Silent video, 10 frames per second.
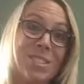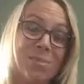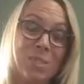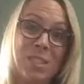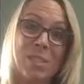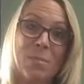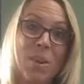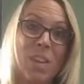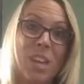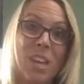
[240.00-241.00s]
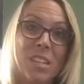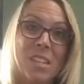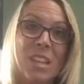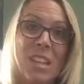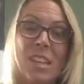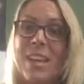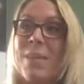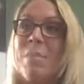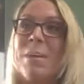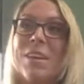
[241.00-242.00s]
these really small things. They
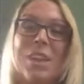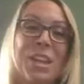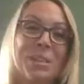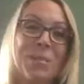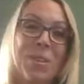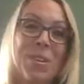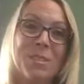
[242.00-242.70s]
pick things apart,